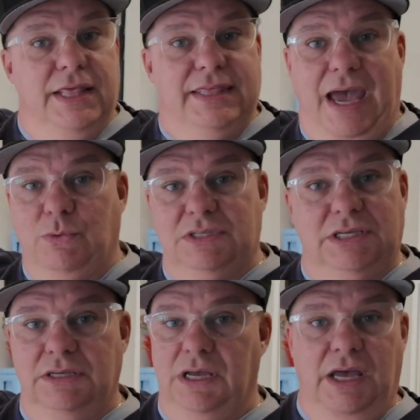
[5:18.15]
that
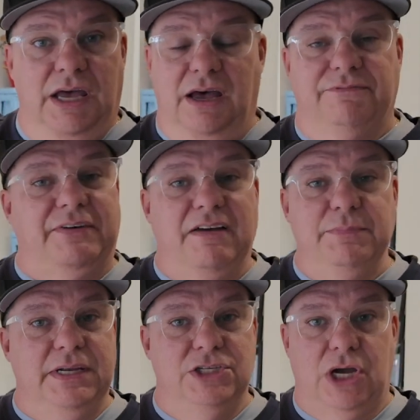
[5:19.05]
was a
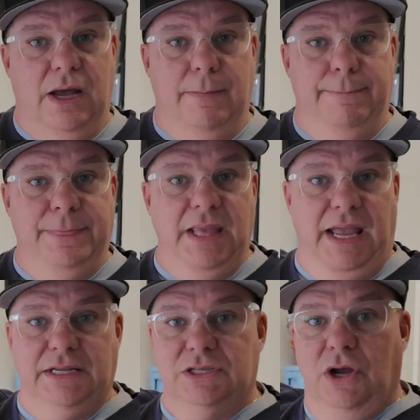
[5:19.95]
5-minute job.
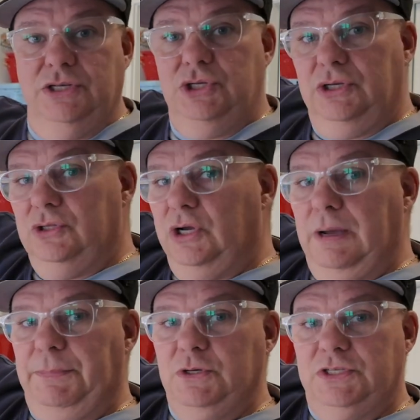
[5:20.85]
And as long as you can look
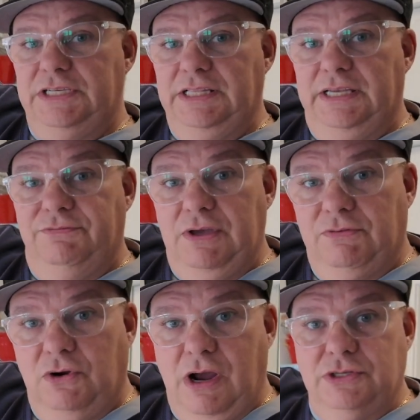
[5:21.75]
up in your ceiling, if you
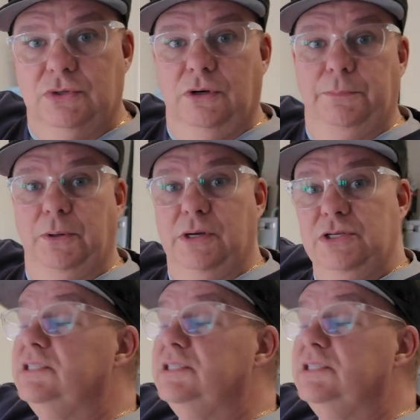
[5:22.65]
have a garage door opener and you